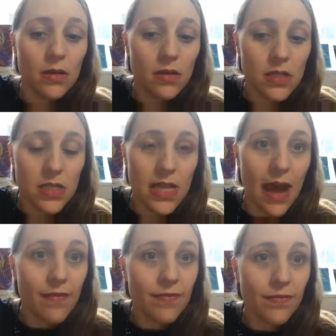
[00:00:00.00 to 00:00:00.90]
just
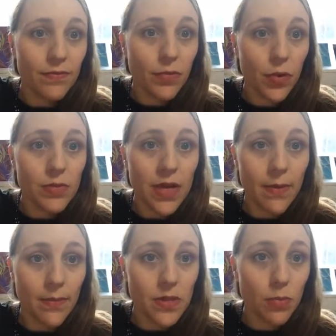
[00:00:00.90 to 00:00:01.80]
have room to come
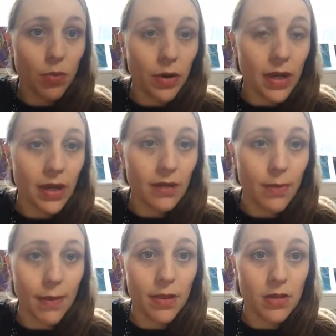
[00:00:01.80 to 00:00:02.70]
up to breathe?
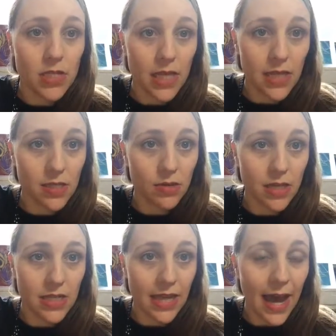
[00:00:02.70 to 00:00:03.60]
Maybe there's things you
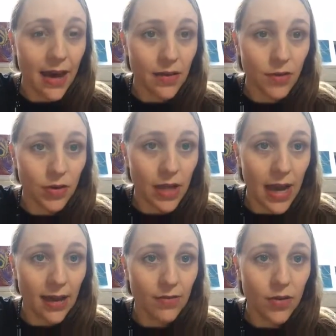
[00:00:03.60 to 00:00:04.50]
need to get out of your
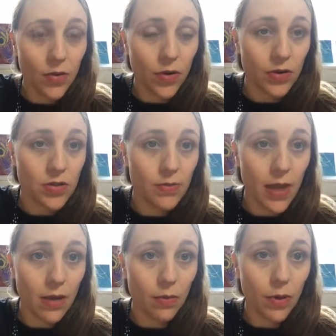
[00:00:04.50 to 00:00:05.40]
life in order to
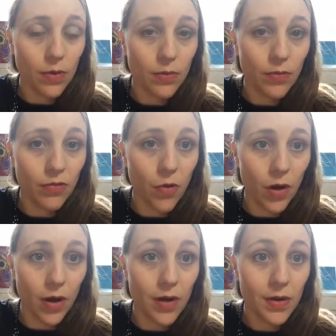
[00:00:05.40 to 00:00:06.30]
make room
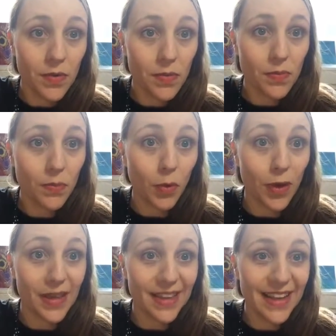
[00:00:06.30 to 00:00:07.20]
for
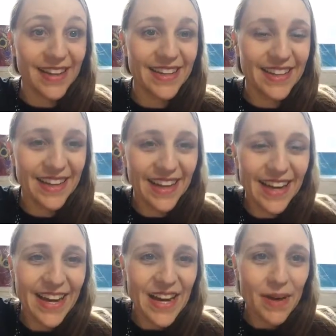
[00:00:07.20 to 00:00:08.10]
breathing.
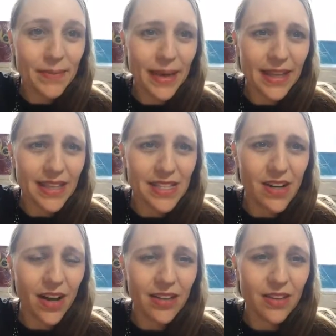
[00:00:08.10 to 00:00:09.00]
But this
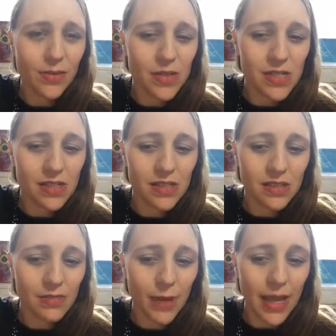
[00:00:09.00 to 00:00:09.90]
author was just
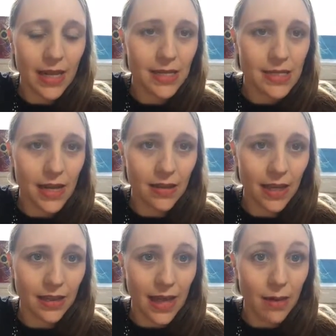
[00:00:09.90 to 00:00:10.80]
making it sound
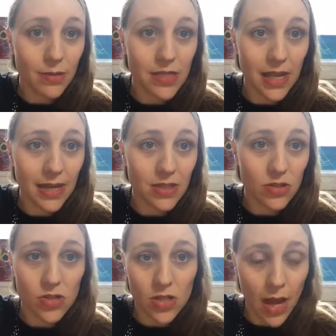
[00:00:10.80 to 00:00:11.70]
like that was the
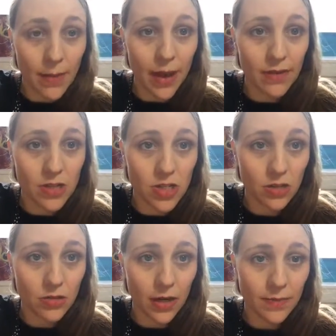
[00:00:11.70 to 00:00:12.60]
answer, stop having
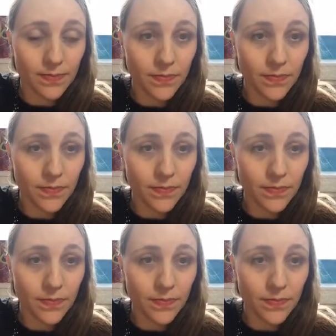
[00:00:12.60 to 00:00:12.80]
children.